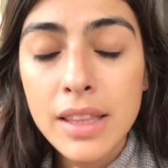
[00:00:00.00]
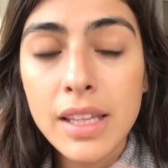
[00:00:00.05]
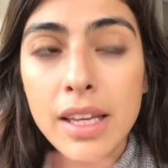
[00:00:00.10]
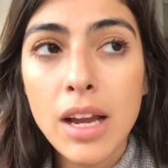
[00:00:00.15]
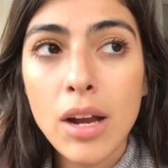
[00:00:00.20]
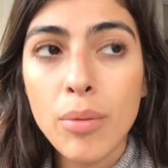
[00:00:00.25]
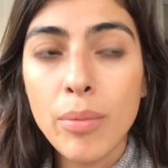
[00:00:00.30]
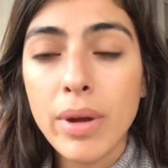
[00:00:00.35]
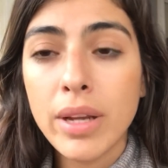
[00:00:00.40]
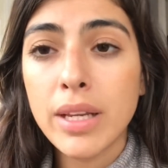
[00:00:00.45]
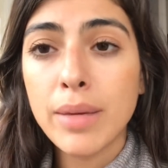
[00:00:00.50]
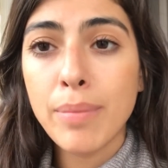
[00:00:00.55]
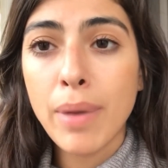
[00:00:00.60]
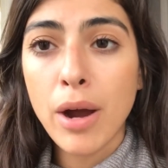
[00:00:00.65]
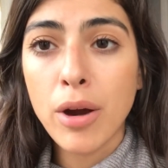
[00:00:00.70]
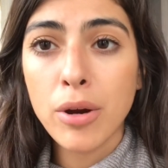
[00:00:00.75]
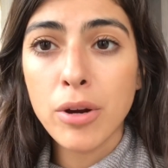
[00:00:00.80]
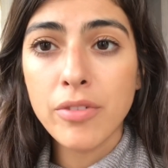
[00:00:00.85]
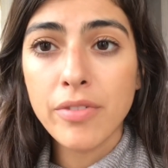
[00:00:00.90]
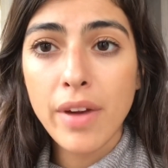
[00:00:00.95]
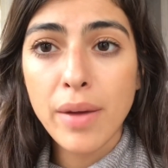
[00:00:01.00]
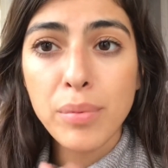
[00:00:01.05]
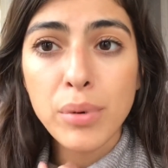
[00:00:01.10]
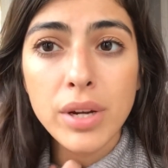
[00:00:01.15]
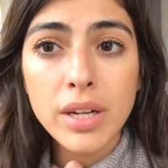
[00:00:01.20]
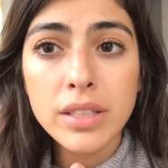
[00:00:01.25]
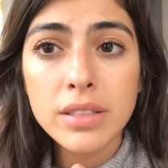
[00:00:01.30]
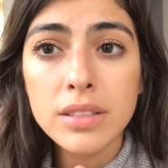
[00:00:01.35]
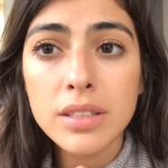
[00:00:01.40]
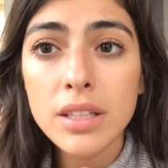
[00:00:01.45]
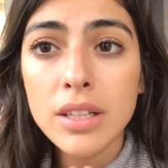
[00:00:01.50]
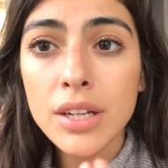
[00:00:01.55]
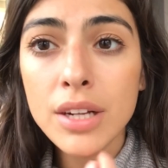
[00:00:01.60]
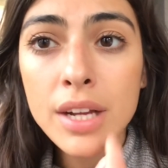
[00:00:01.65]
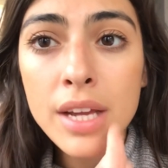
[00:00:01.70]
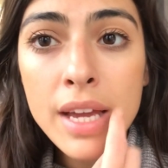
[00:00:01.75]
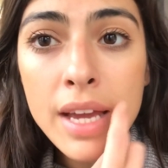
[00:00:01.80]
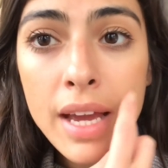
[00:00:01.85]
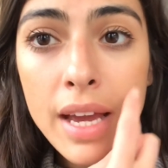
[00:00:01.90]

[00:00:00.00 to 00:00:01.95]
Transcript: the Armani Power Fabric Concealer,